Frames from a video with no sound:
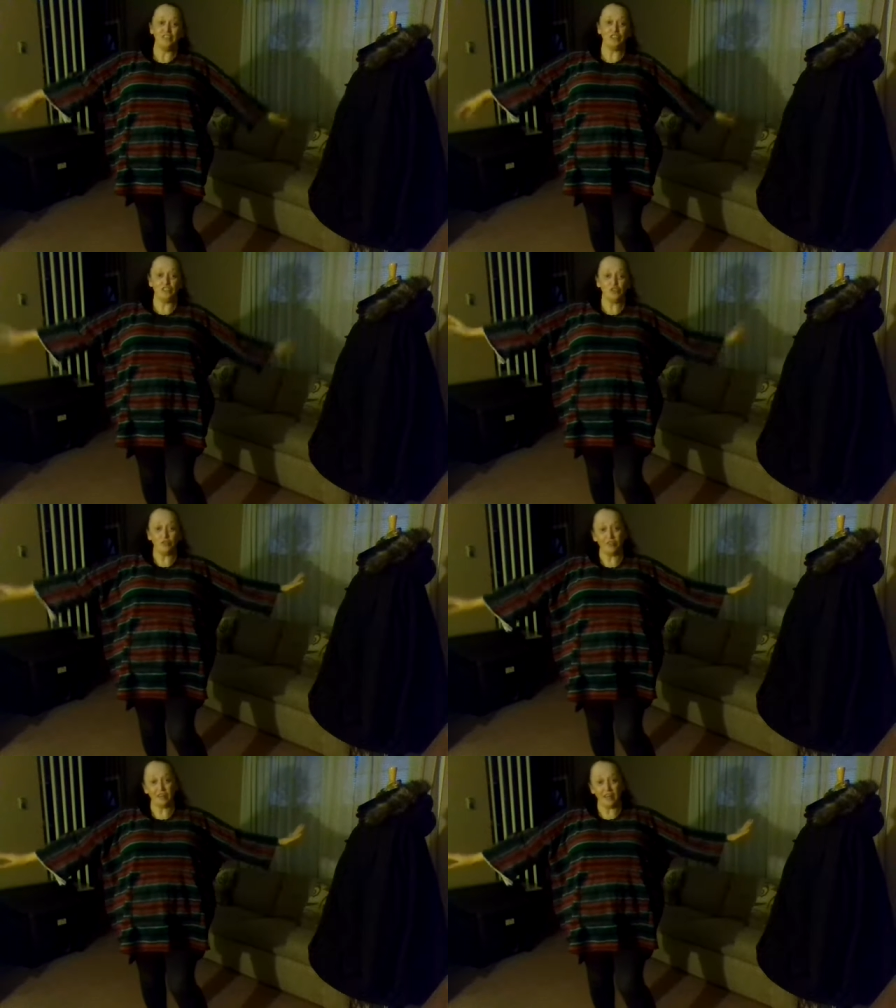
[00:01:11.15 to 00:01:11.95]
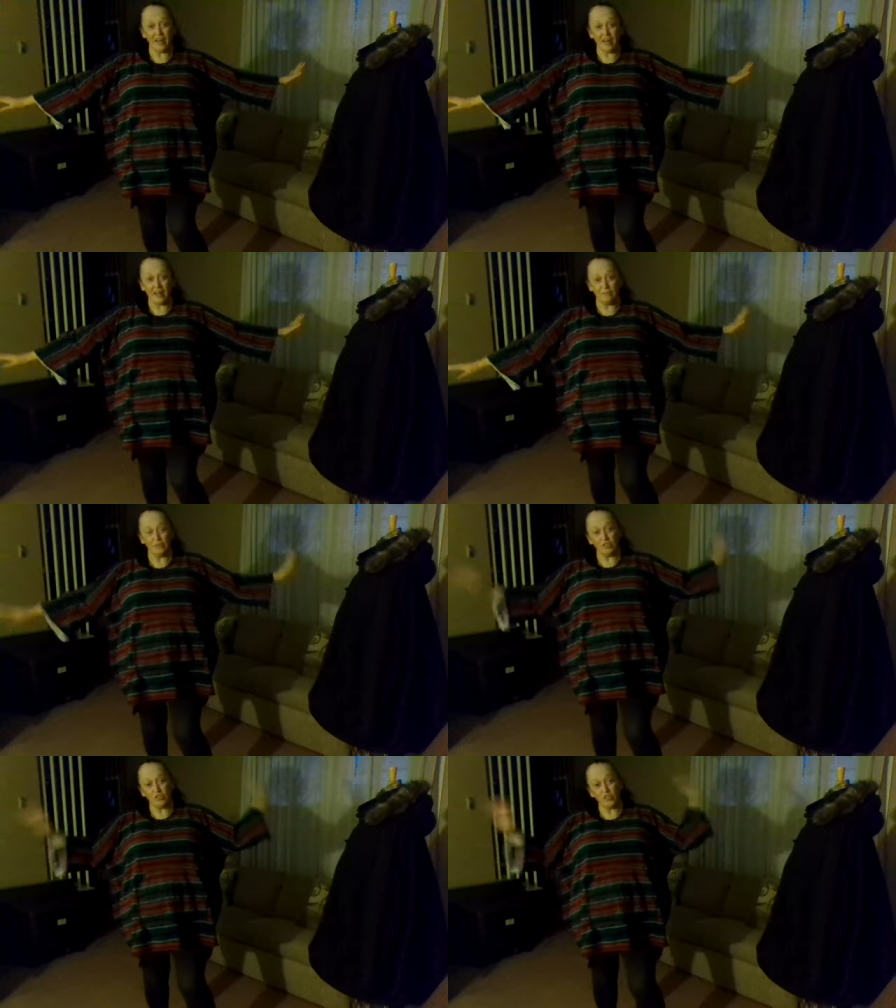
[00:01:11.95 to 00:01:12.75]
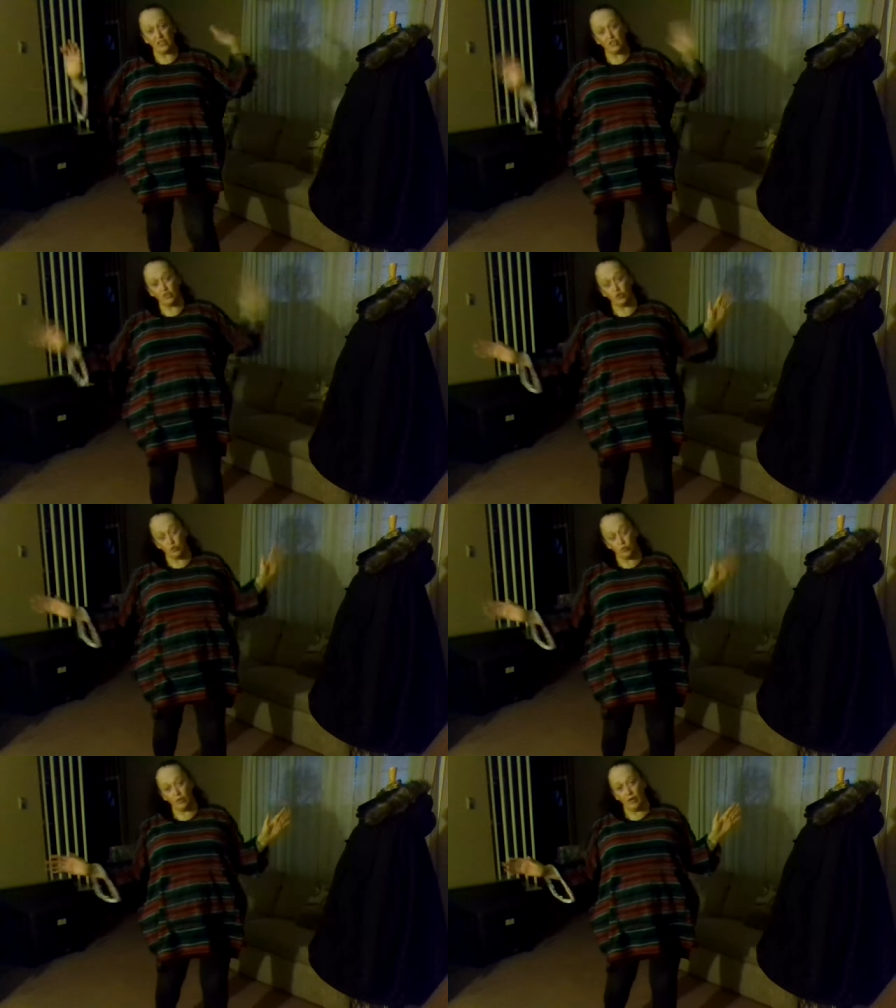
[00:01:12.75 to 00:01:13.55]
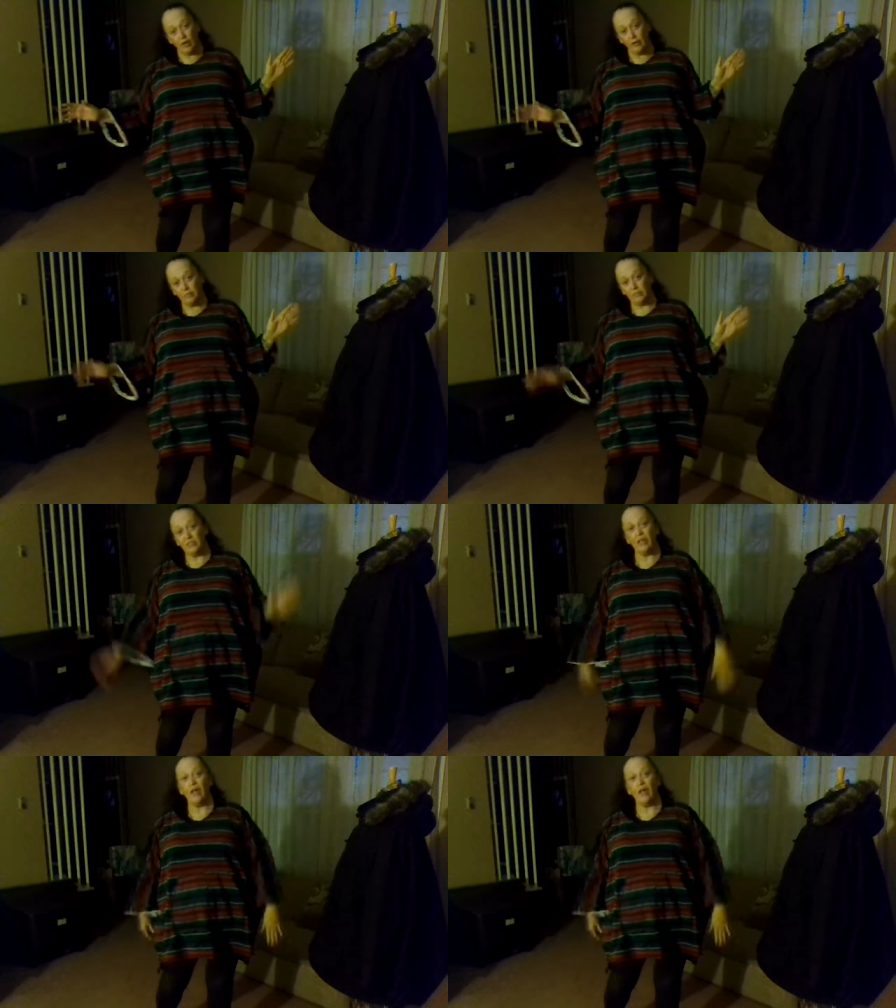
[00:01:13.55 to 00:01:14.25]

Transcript: she's shorter than I am, so she has shorter arms.